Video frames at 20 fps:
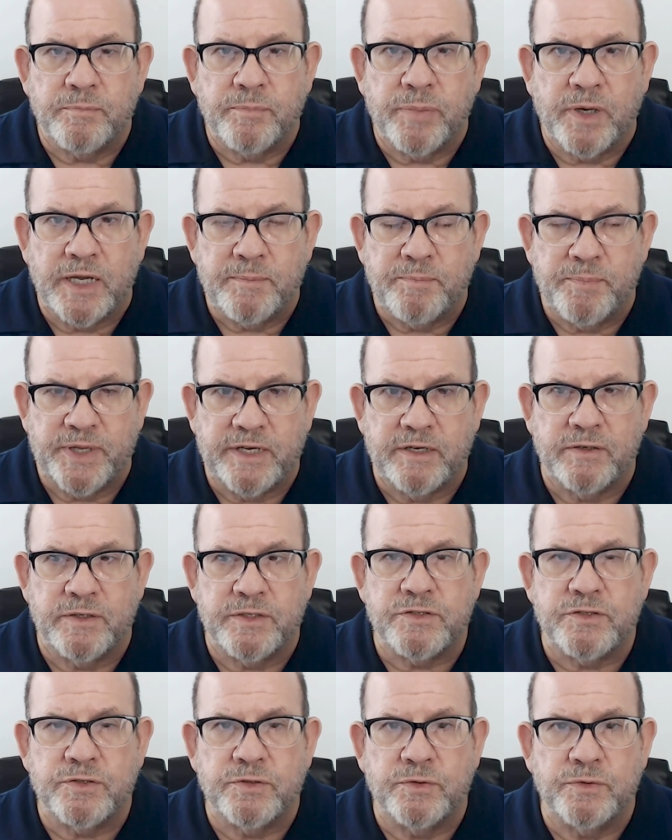by
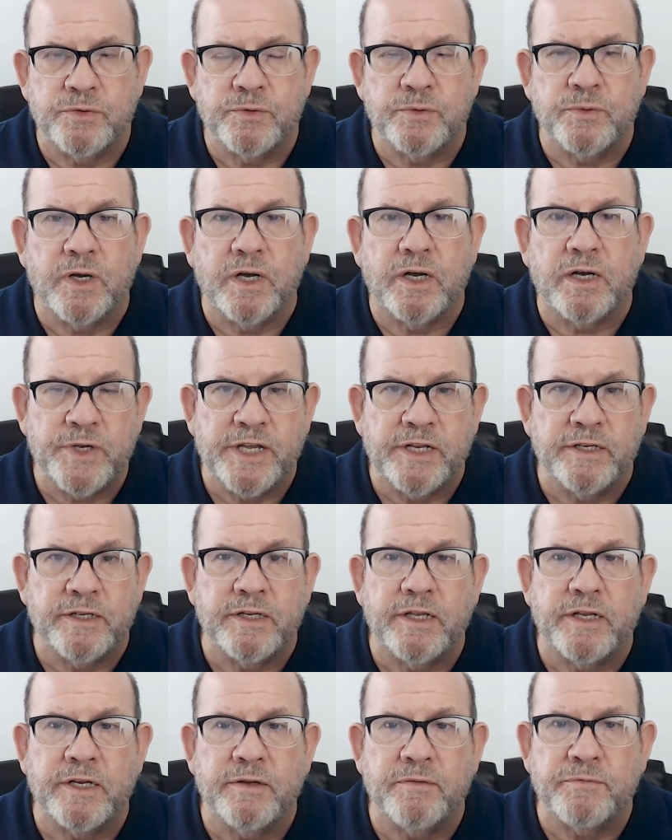parents who
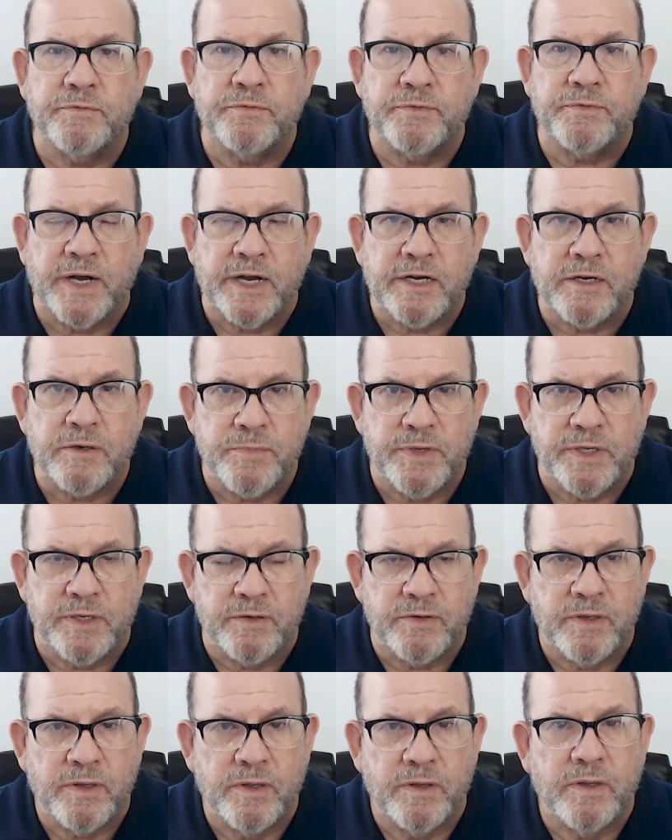created an
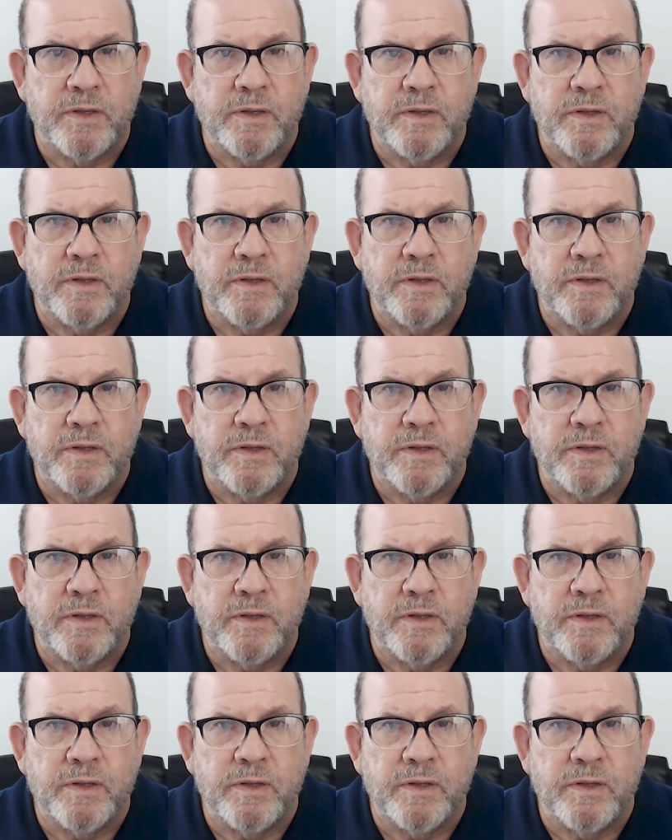environment